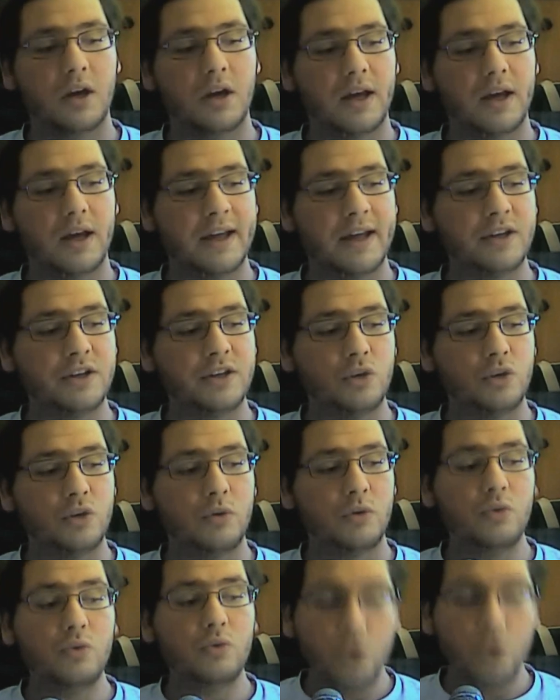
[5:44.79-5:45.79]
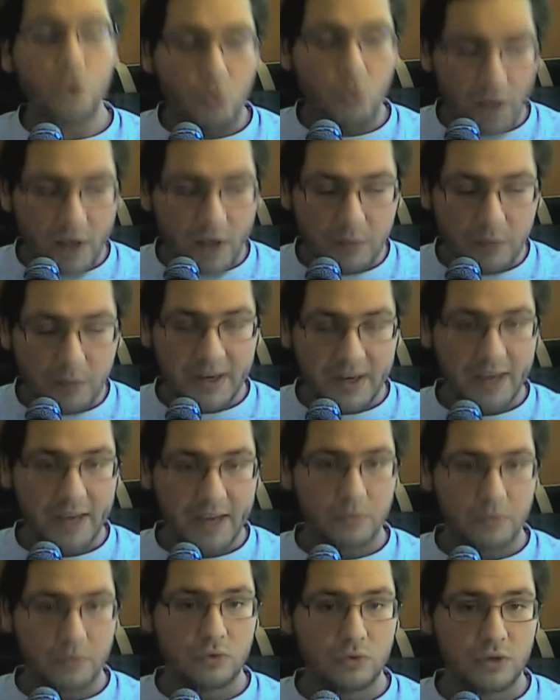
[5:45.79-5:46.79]
and you will you will be
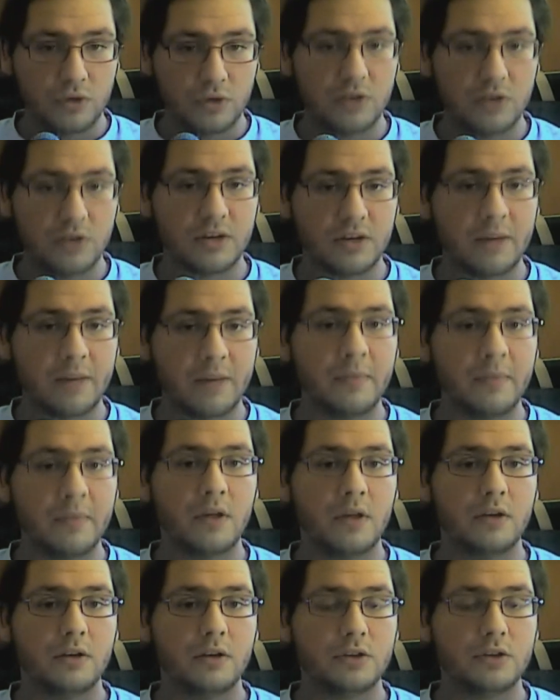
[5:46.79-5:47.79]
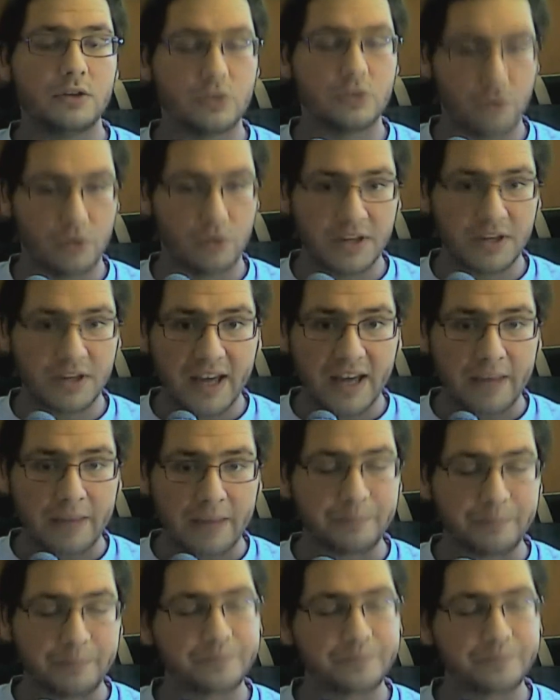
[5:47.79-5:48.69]
able to hear them during the game.